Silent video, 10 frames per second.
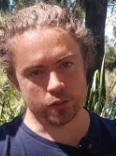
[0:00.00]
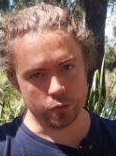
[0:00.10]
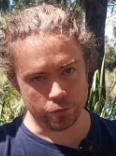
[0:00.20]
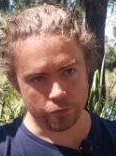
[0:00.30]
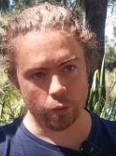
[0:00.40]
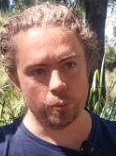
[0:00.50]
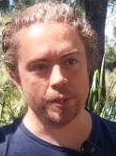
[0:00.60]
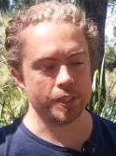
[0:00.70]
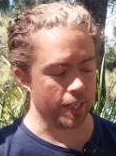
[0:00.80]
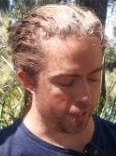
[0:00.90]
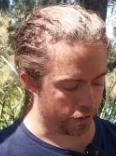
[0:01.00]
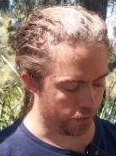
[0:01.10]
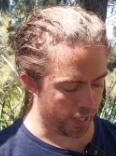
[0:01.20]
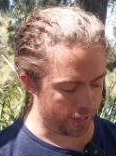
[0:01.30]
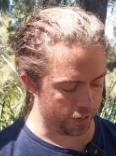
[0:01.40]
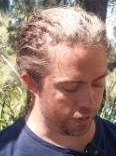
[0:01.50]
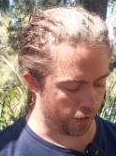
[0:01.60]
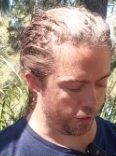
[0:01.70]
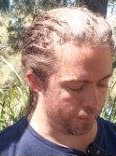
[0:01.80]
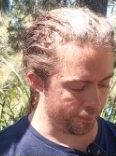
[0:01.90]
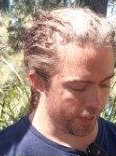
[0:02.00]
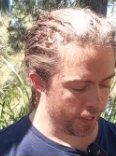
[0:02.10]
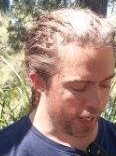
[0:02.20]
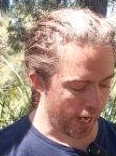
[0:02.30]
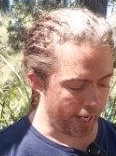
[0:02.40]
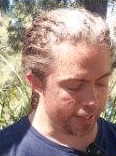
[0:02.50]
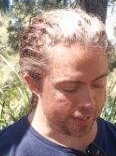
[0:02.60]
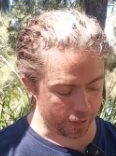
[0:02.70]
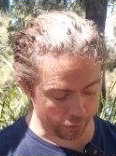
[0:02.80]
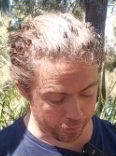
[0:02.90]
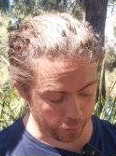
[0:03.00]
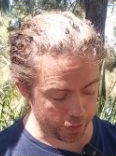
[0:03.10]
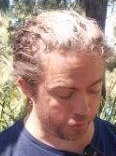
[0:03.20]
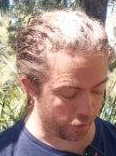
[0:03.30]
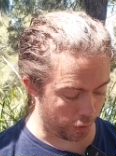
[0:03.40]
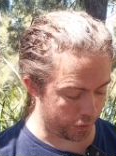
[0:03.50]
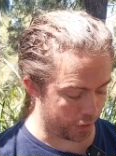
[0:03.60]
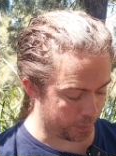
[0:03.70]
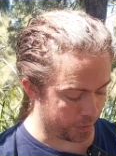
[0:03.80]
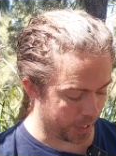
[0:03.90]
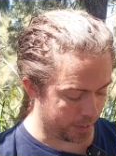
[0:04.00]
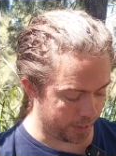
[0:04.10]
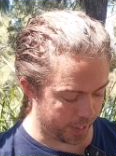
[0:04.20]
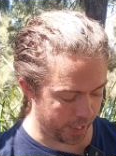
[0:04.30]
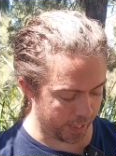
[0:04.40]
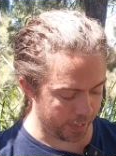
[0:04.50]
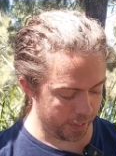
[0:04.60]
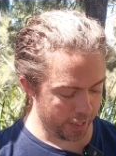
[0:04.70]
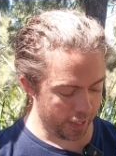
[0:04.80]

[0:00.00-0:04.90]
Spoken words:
to form the saturated zone. And there are 4 different options presented here.